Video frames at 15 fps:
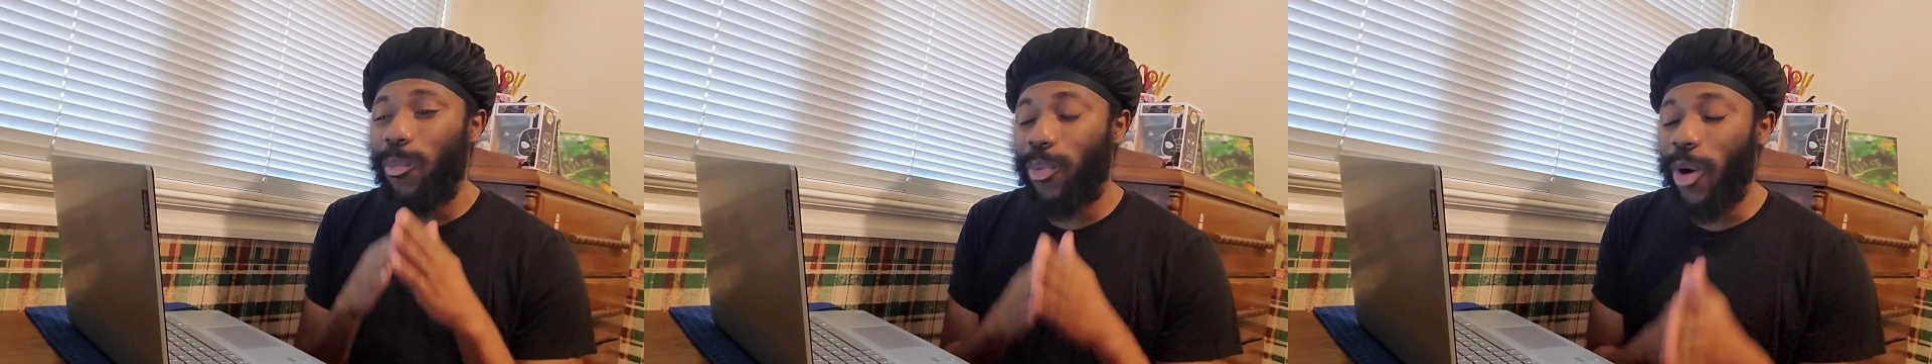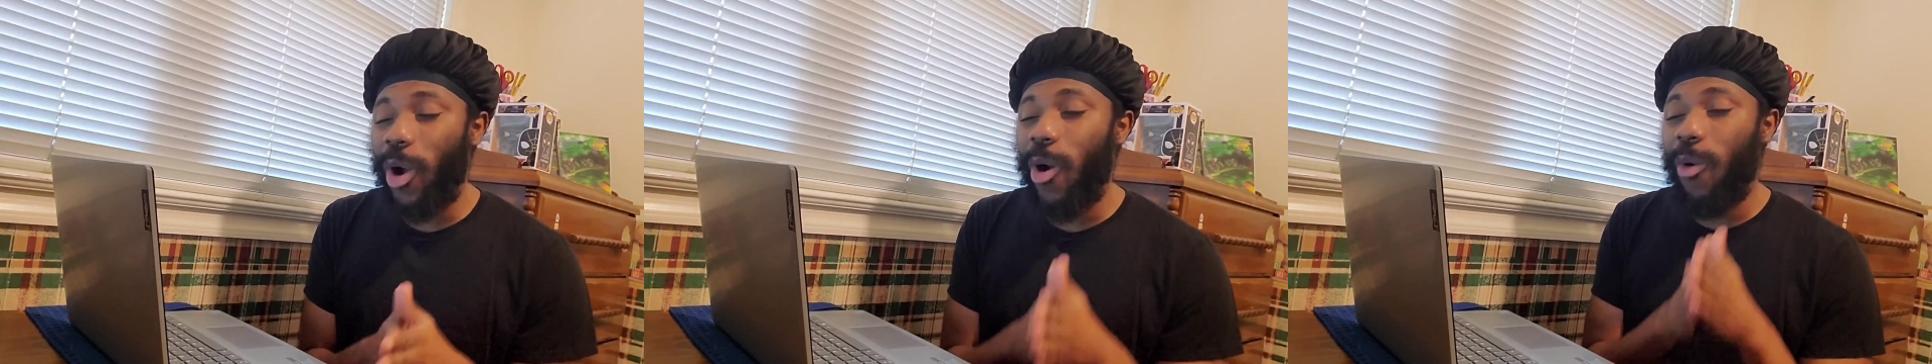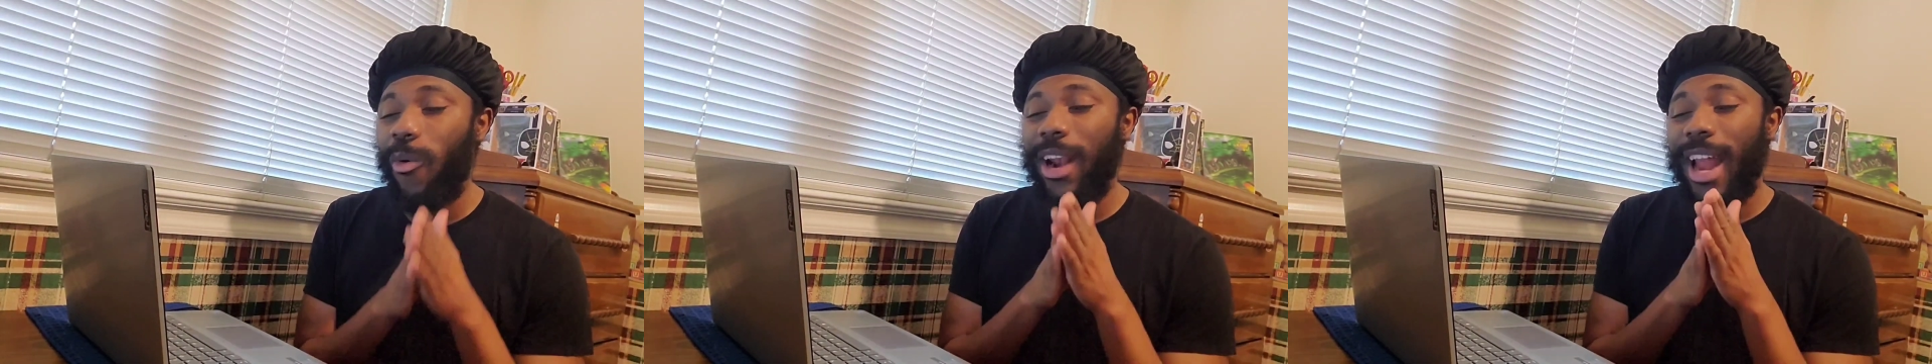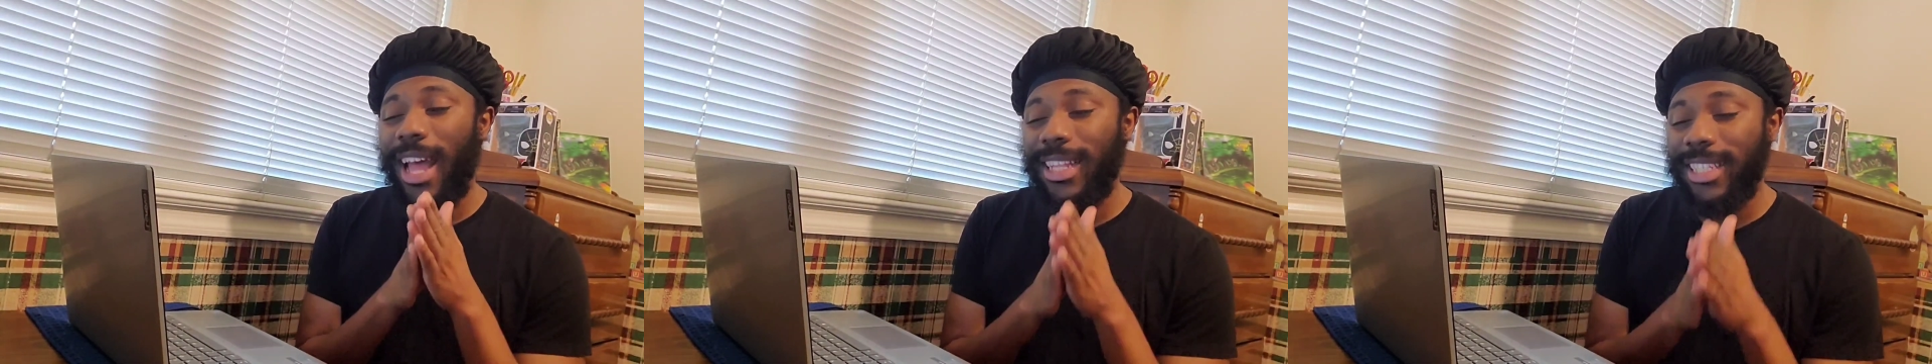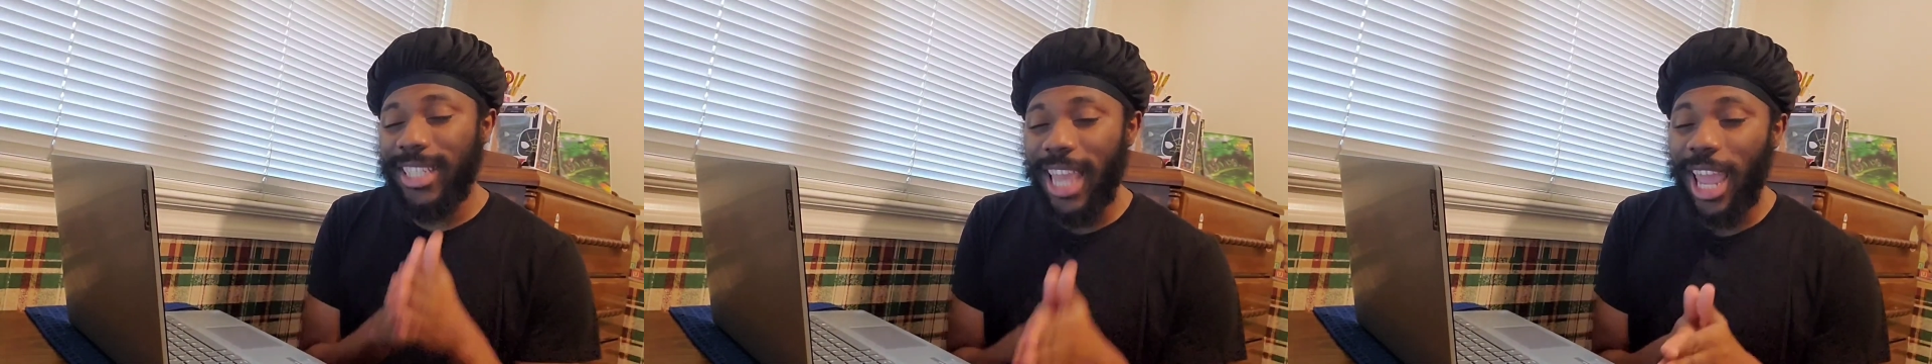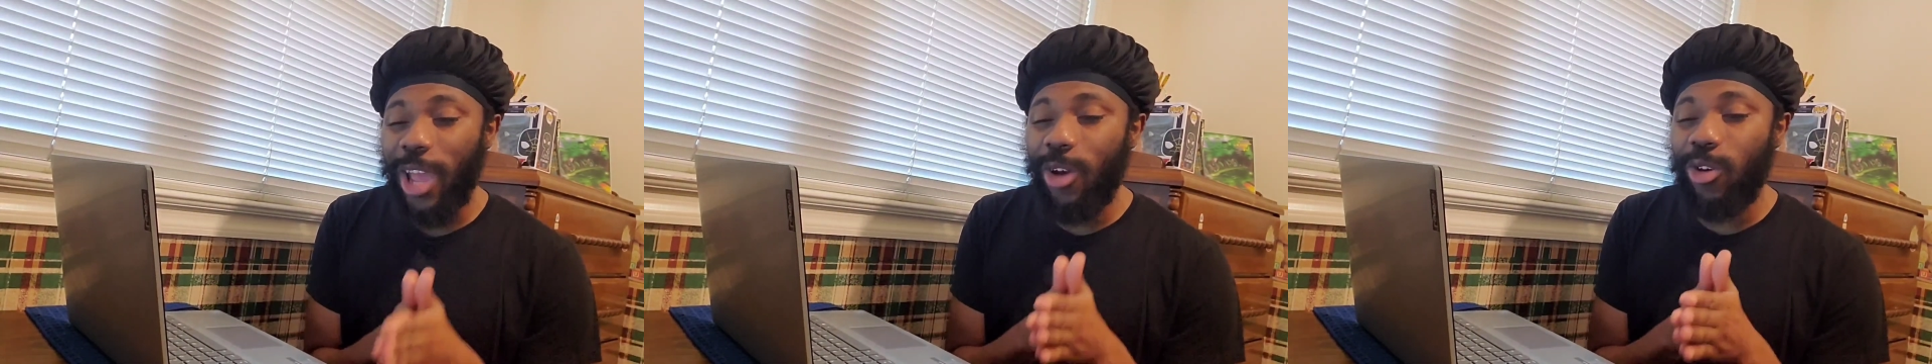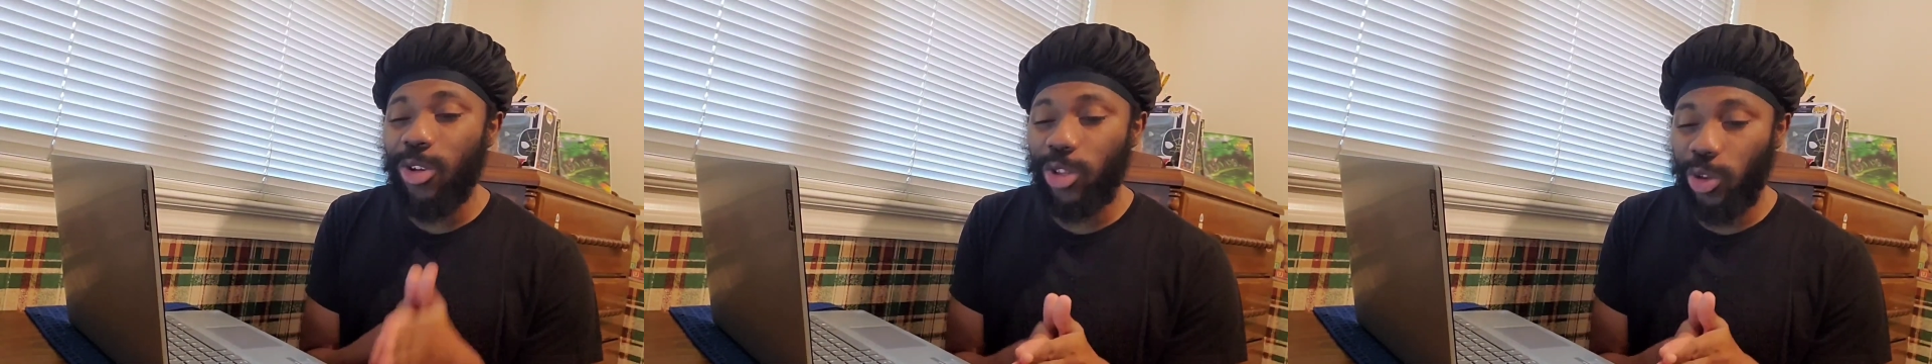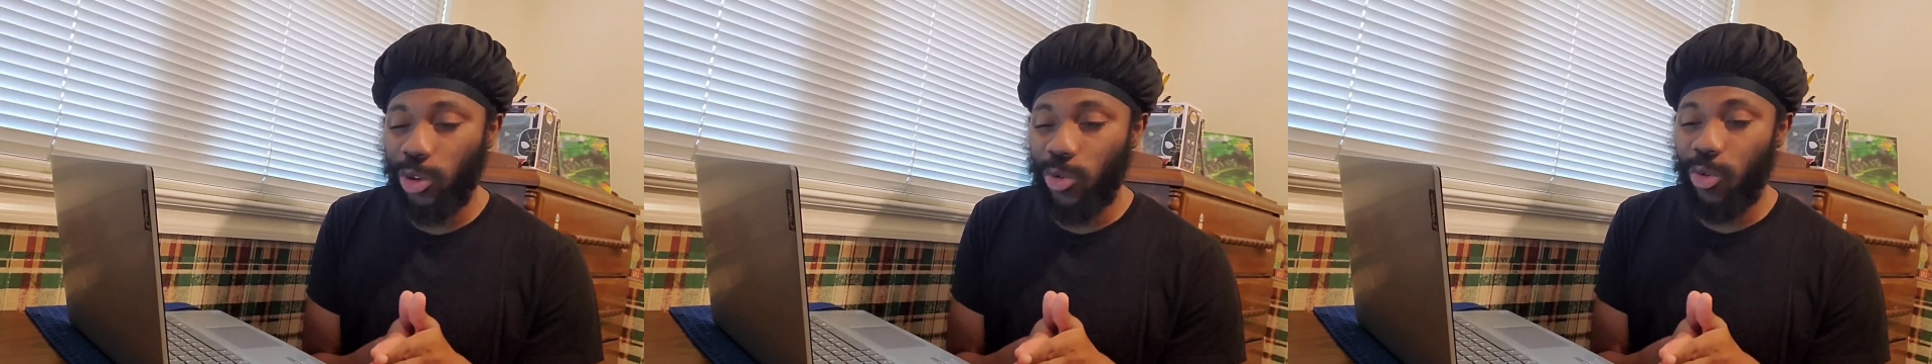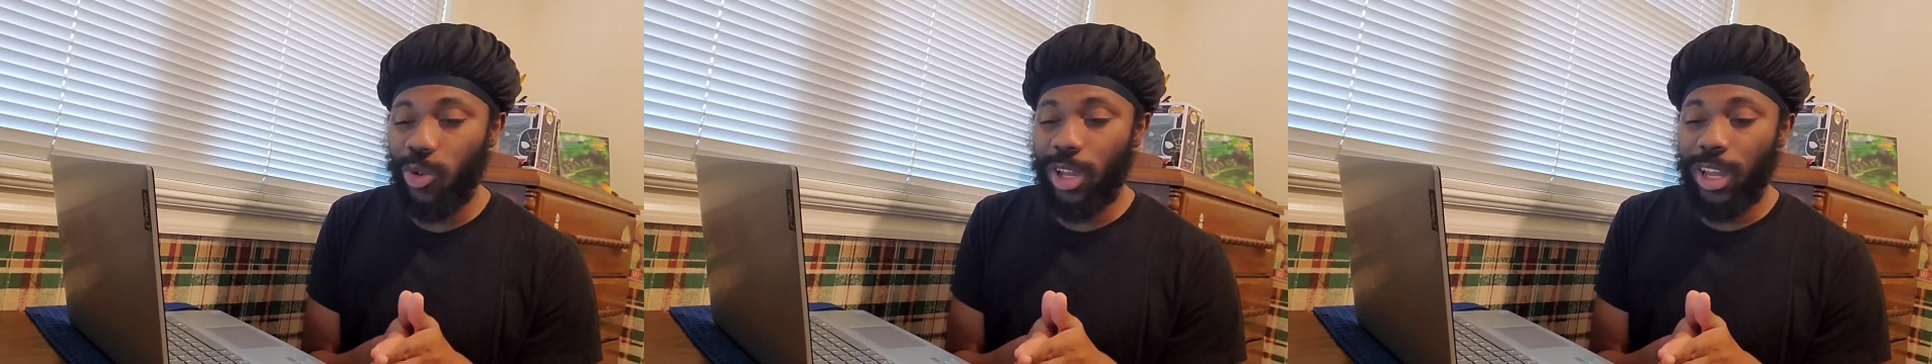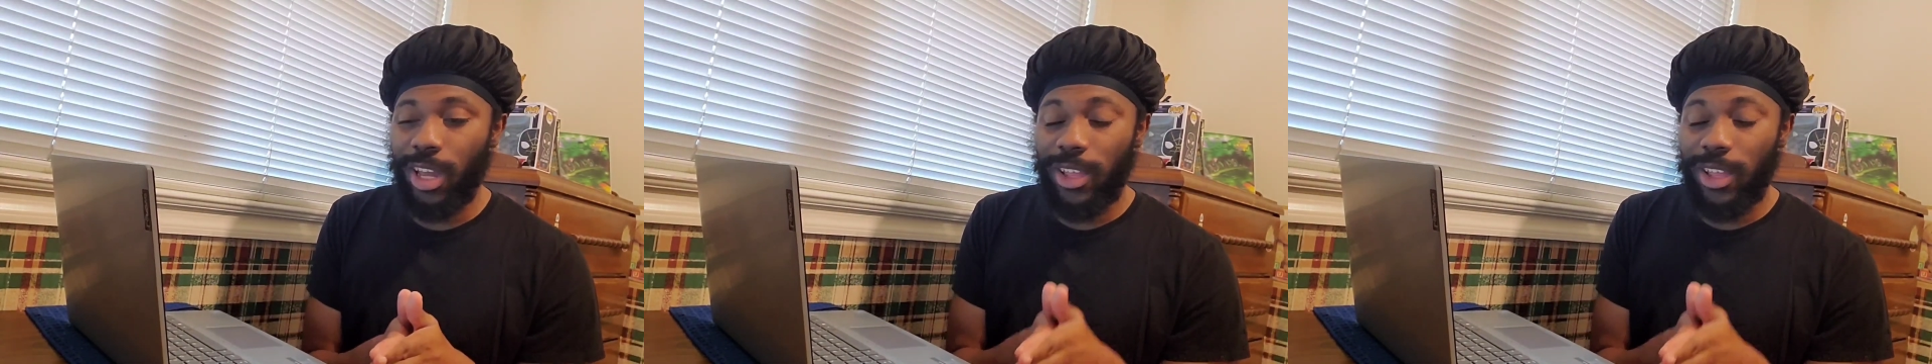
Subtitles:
Bro, when I tell you